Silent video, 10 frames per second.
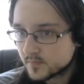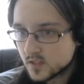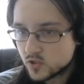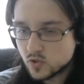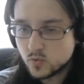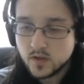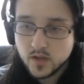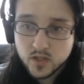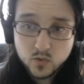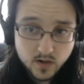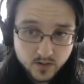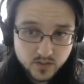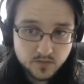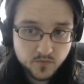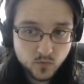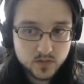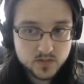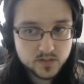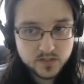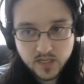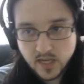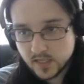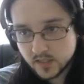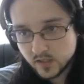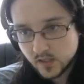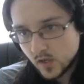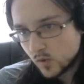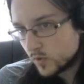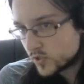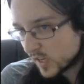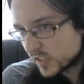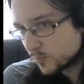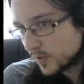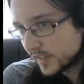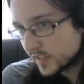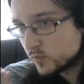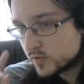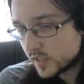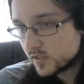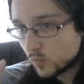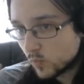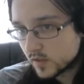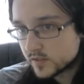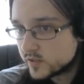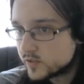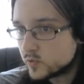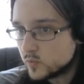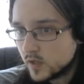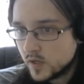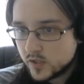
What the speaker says: So you're actually forced to take, which as black you didn't want to do.